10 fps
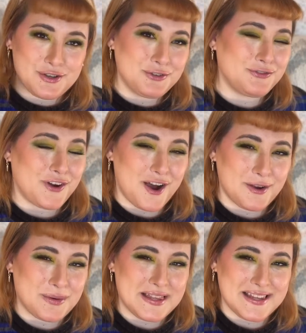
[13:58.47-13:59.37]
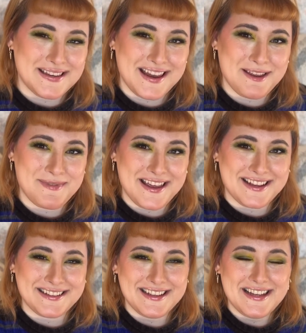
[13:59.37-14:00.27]
far with the
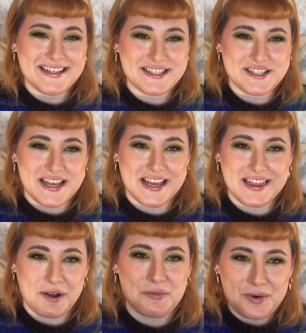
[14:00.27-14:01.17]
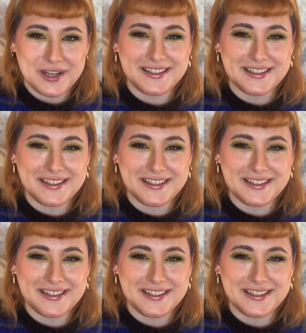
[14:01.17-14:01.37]
naming. It's just like that one